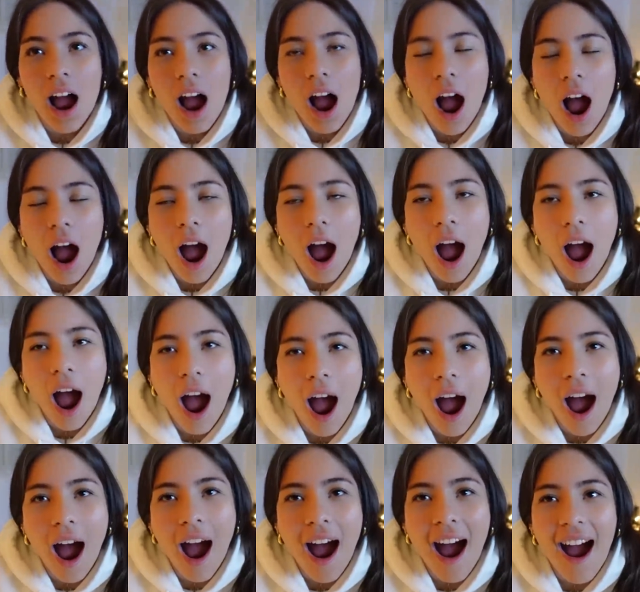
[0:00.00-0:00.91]

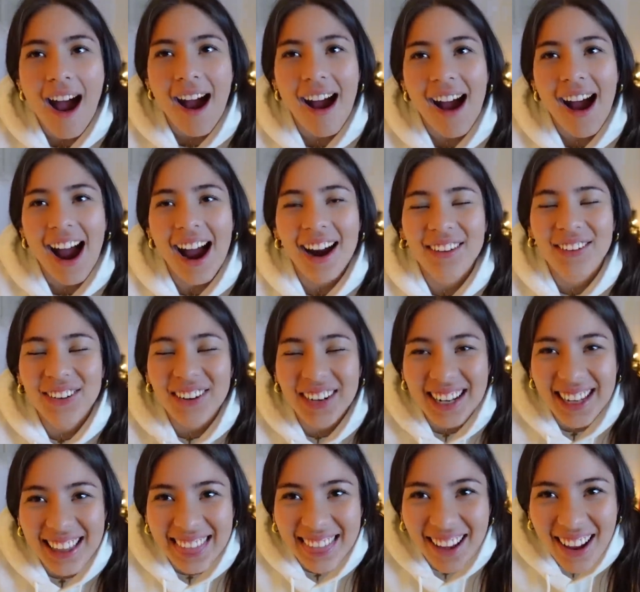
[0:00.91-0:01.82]
I
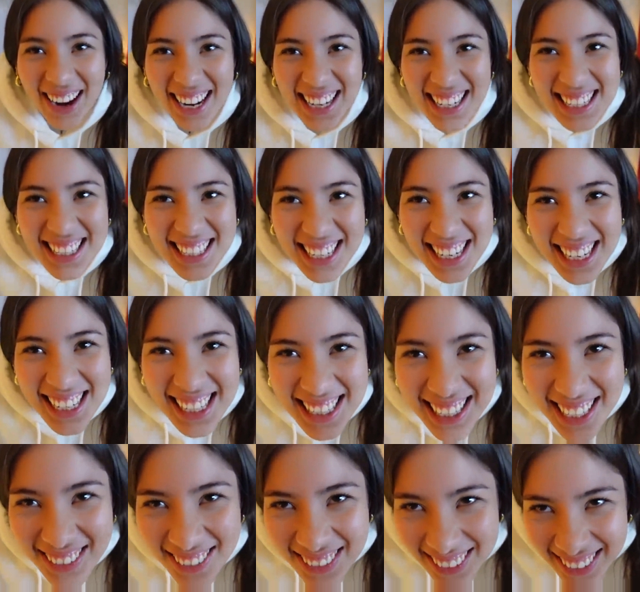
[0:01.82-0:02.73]
really thought I did
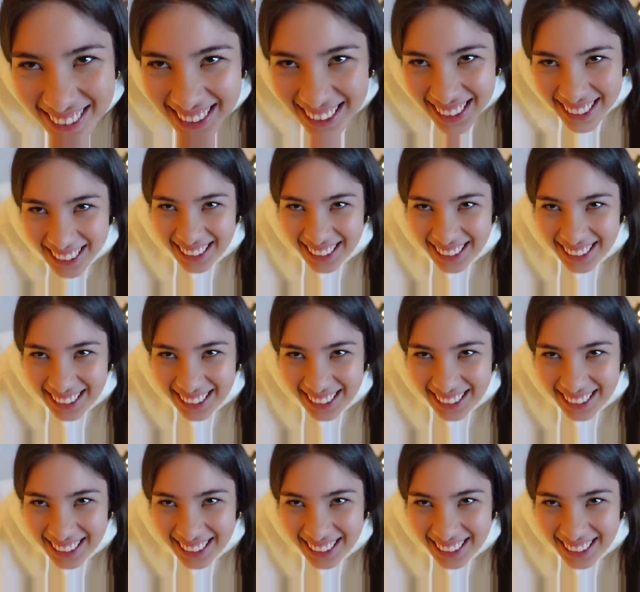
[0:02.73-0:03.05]
something.